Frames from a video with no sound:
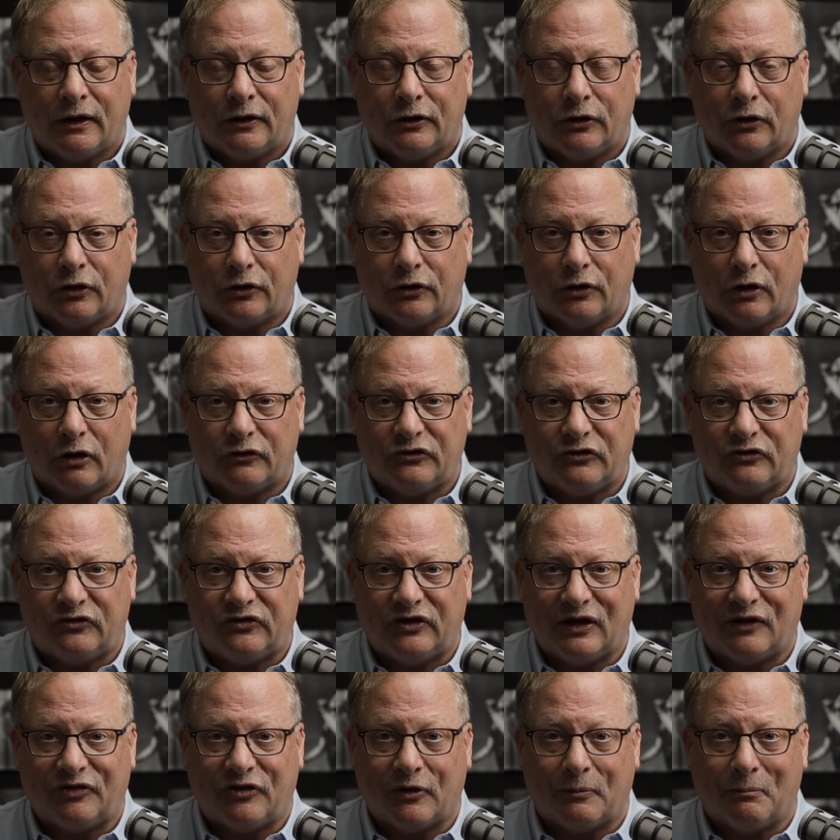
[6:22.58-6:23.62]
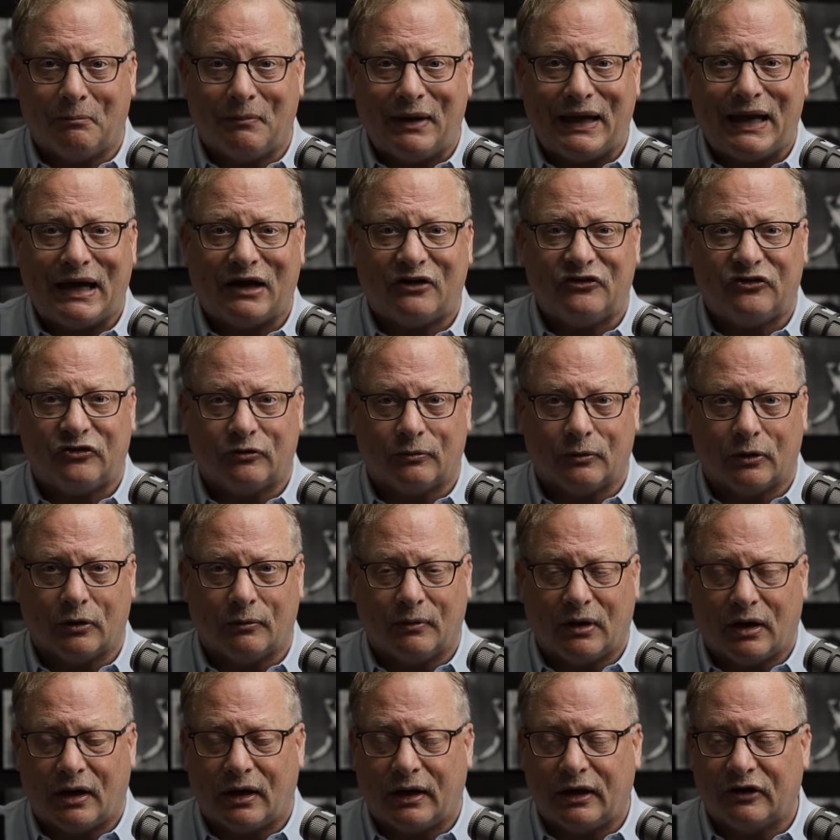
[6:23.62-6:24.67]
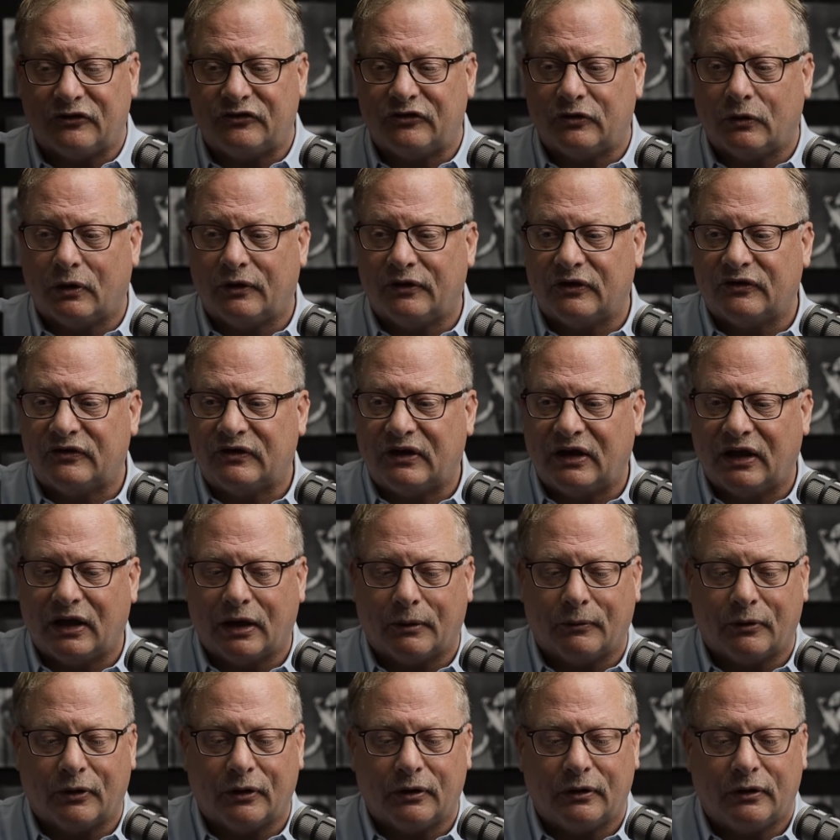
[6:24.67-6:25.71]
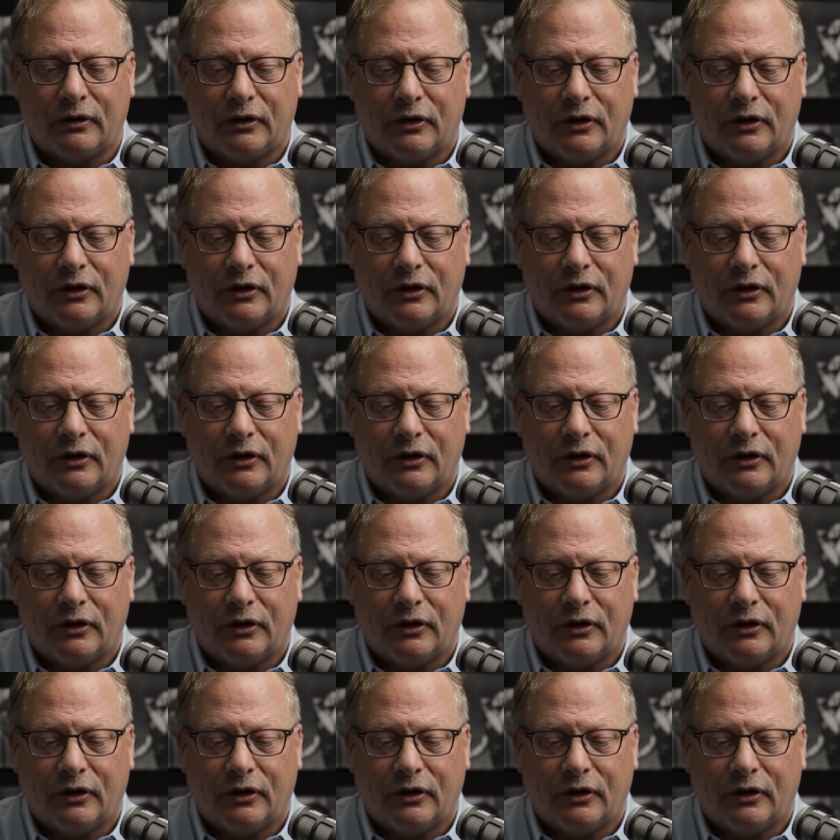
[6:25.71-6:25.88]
You can also set the maximum ISO on this camera.